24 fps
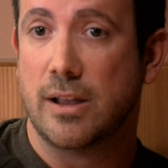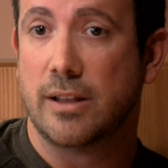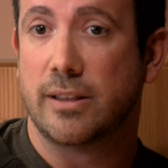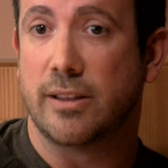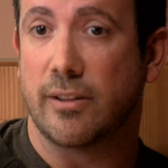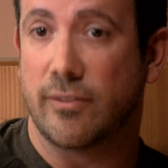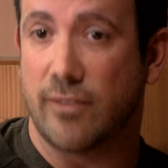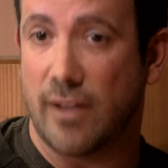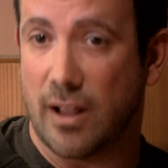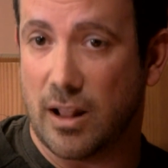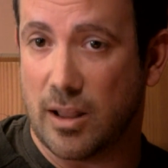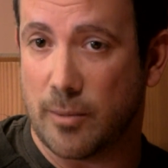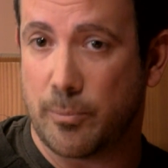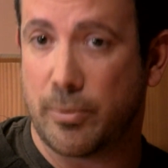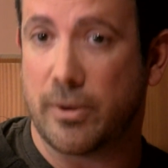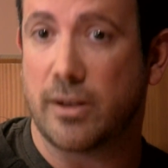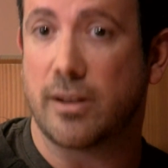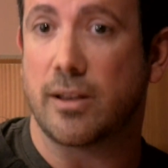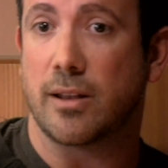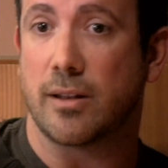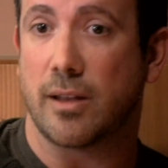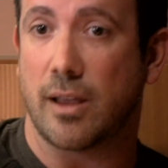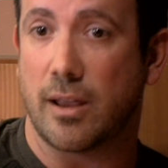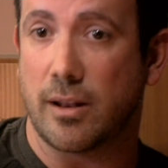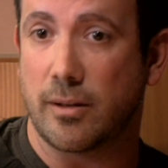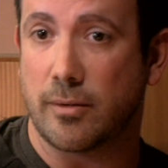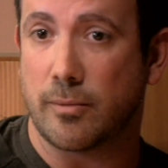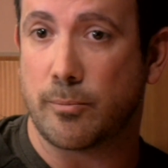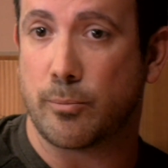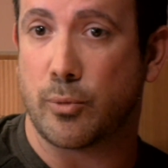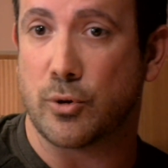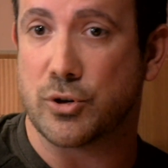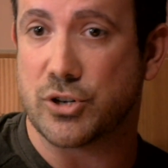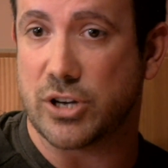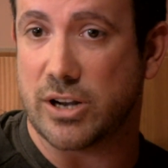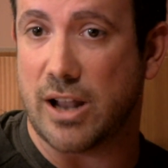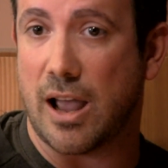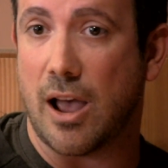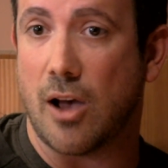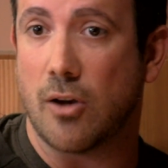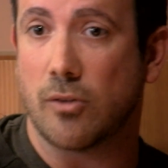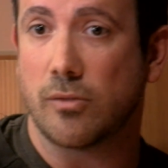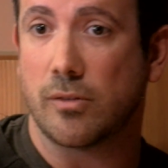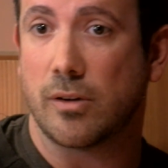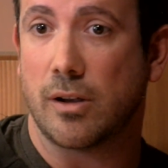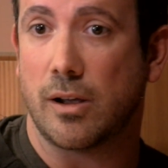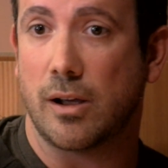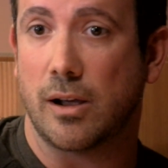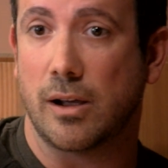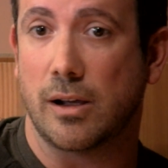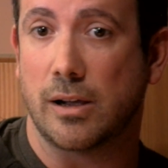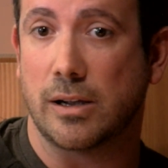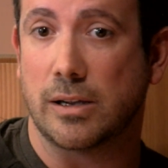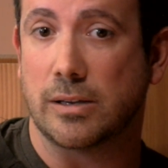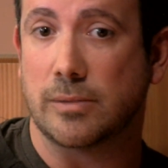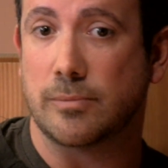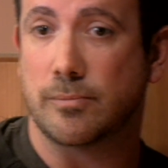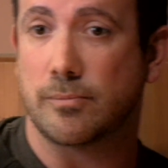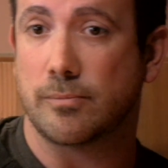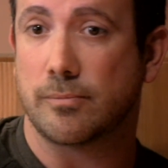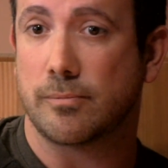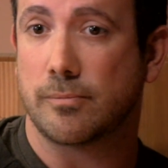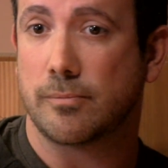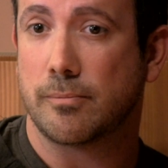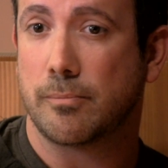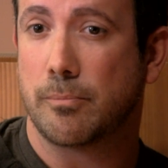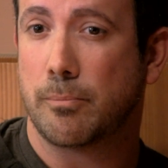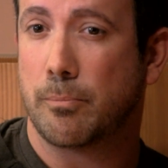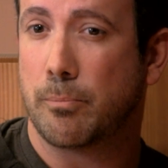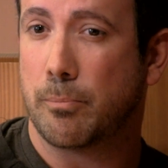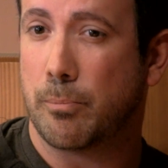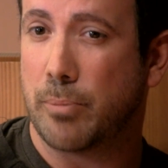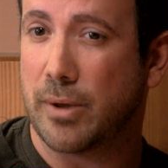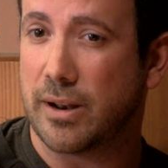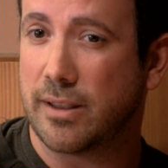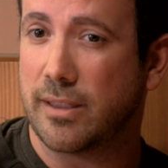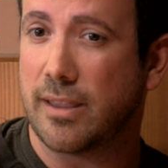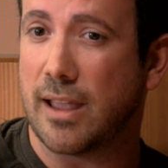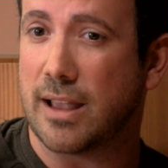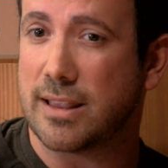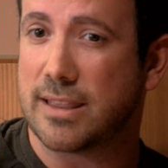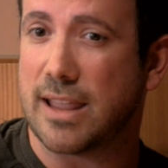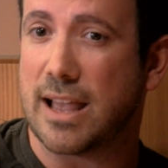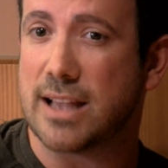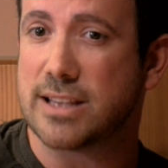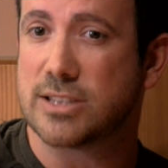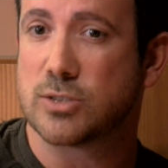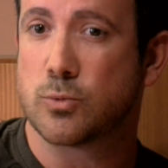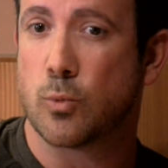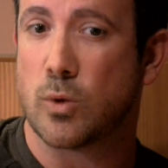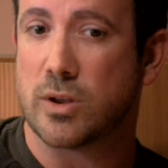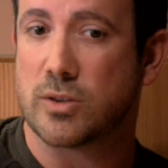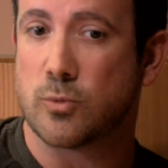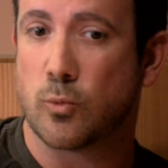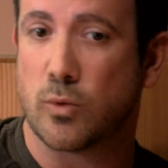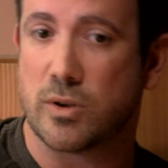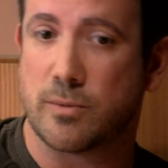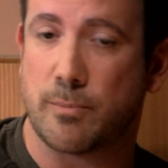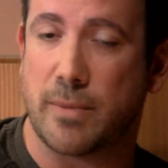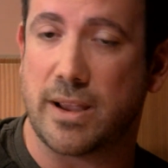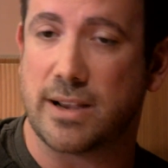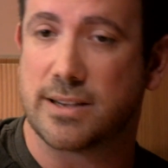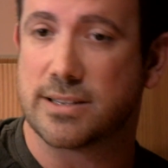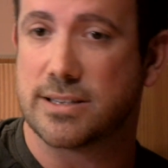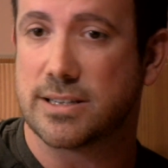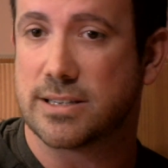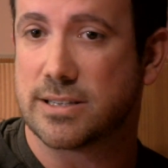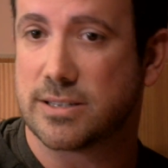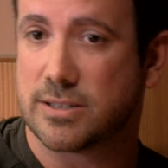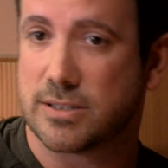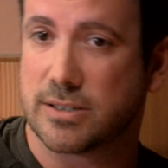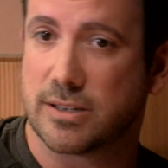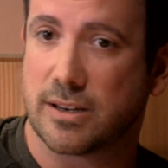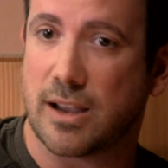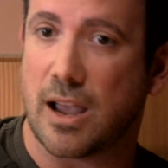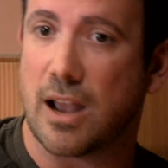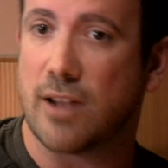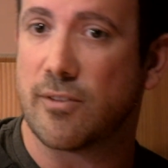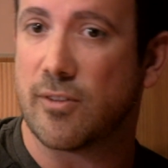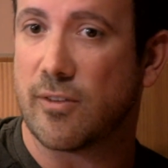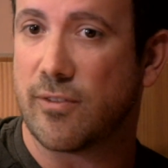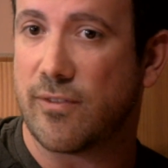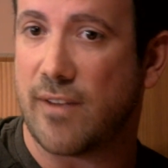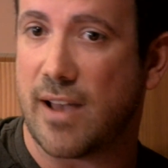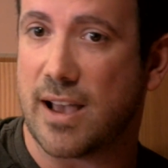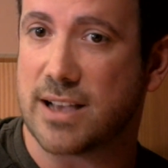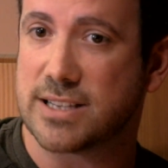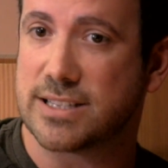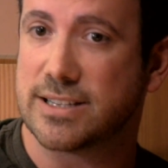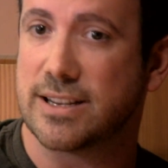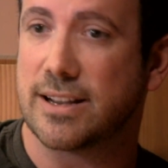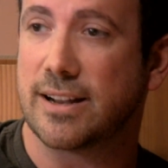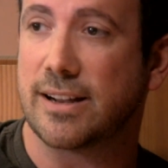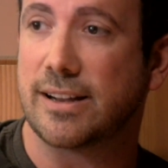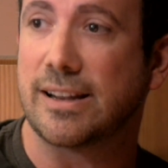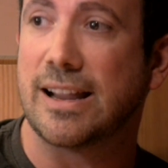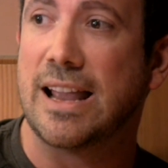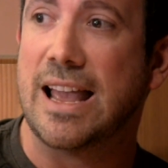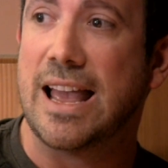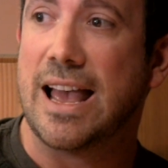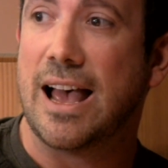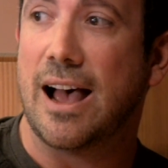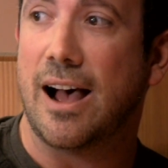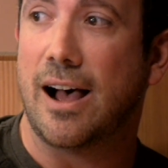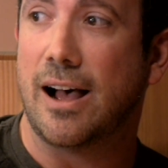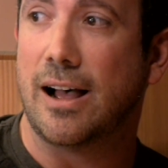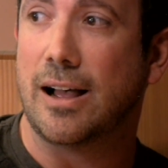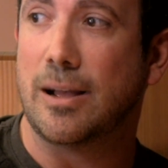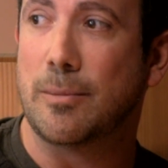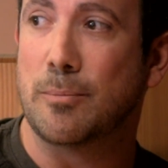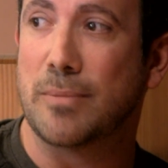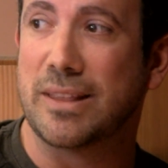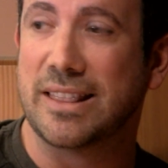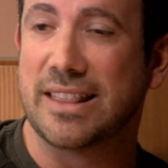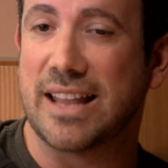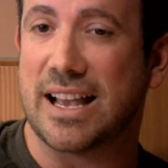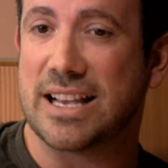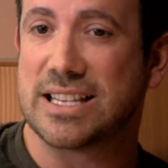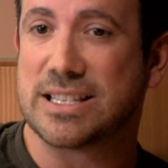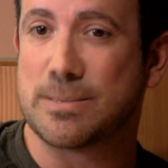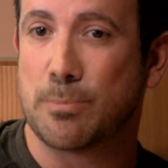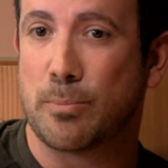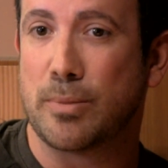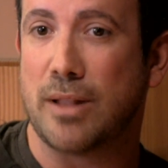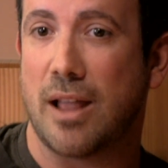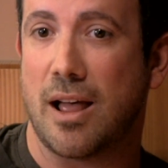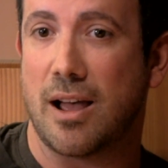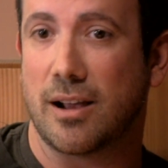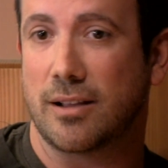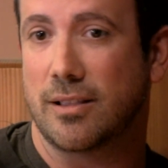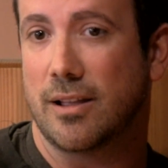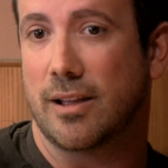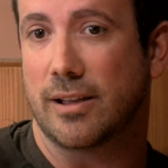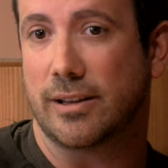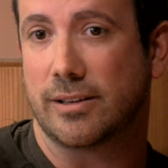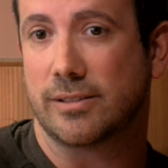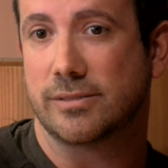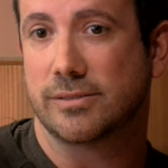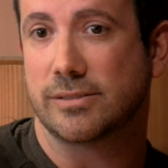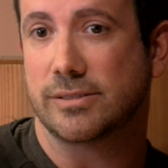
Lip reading: develop it and push it out. But that's what makes this kind of a fascinating, less blog-like.